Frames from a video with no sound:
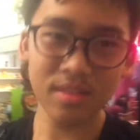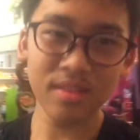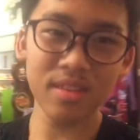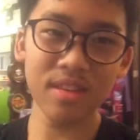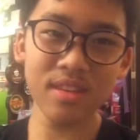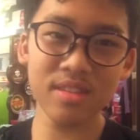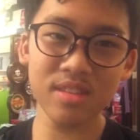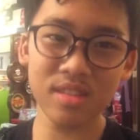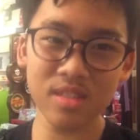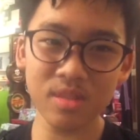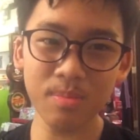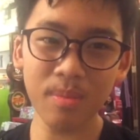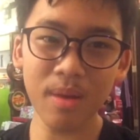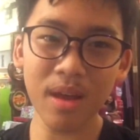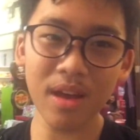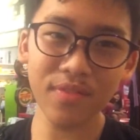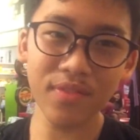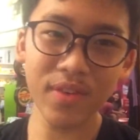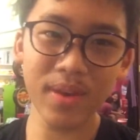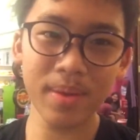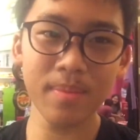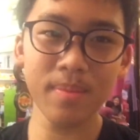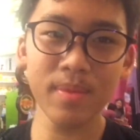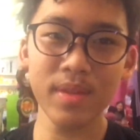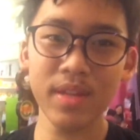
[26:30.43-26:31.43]
This is my
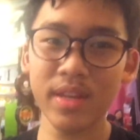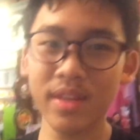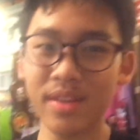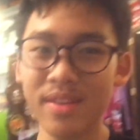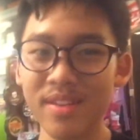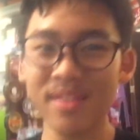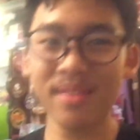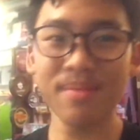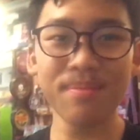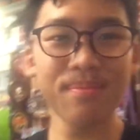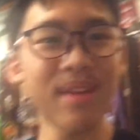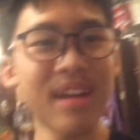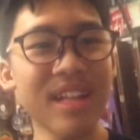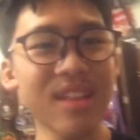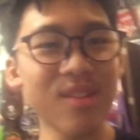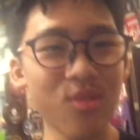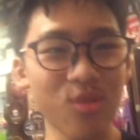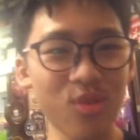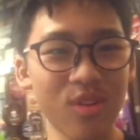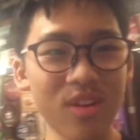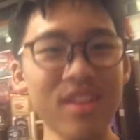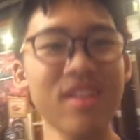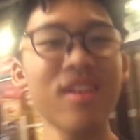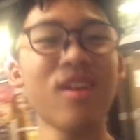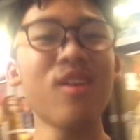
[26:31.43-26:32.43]
family. But
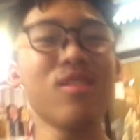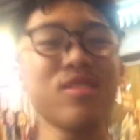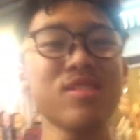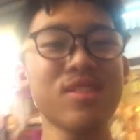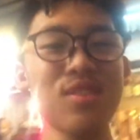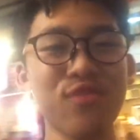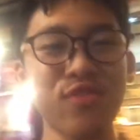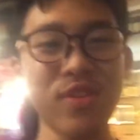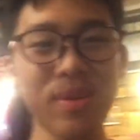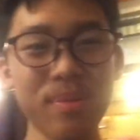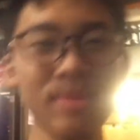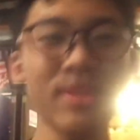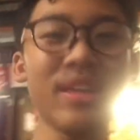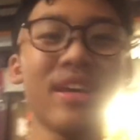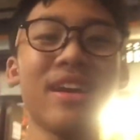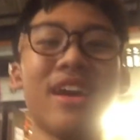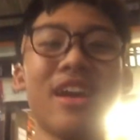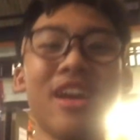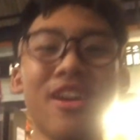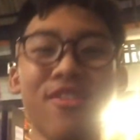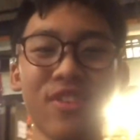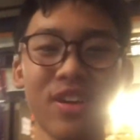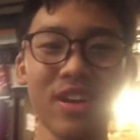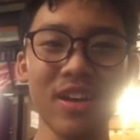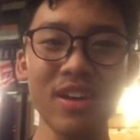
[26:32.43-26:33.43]
what an awesome family I
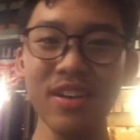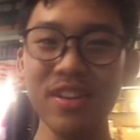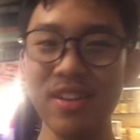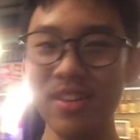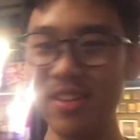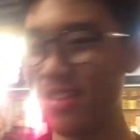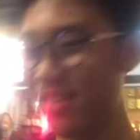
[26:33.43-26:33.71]
have, huh?